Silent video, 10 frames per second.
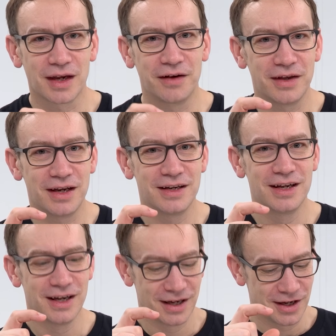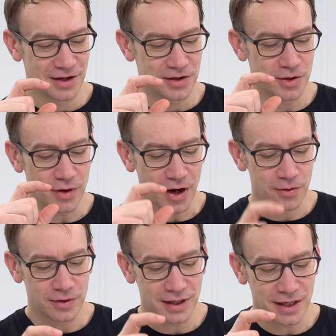As in, you
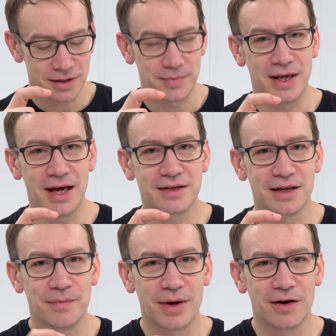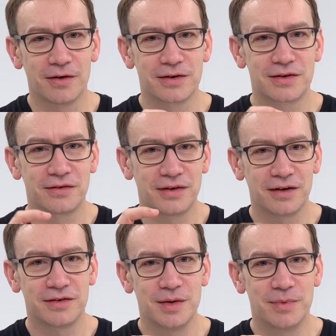only need to be getting about
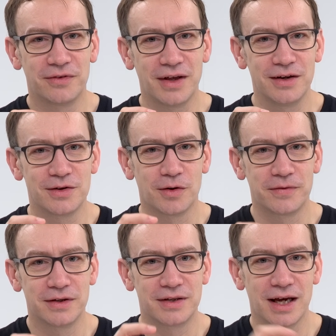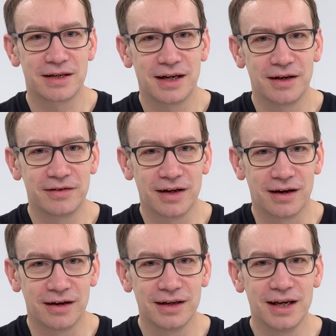60% often to get an A
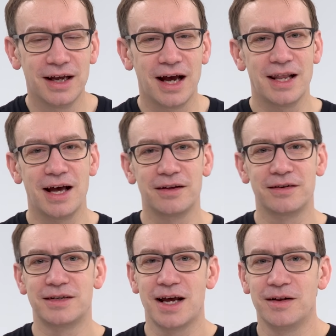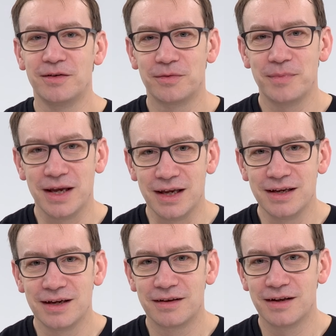star. And that tells
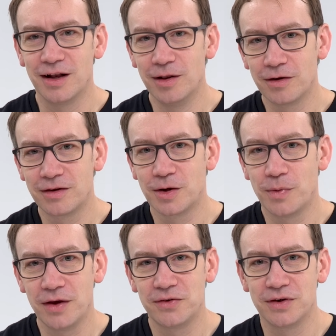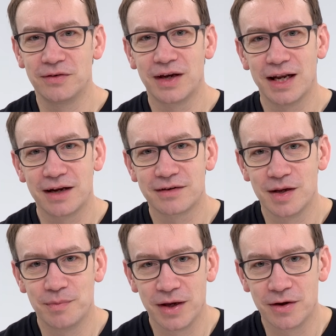me that a lot of the questions can
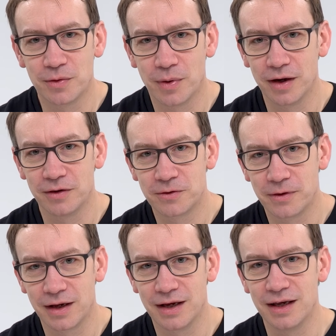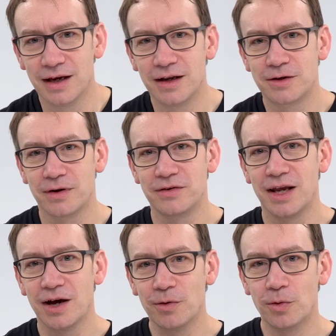actually be quite tricky to actually
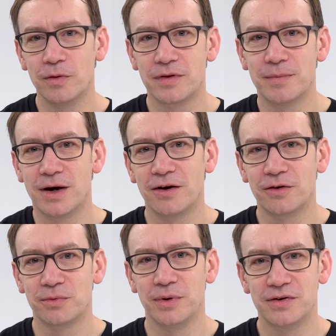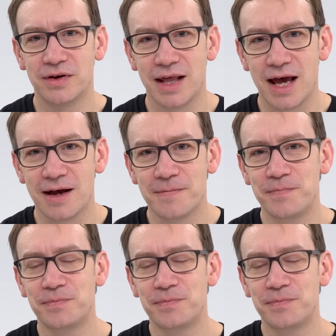get all of the marks which are there.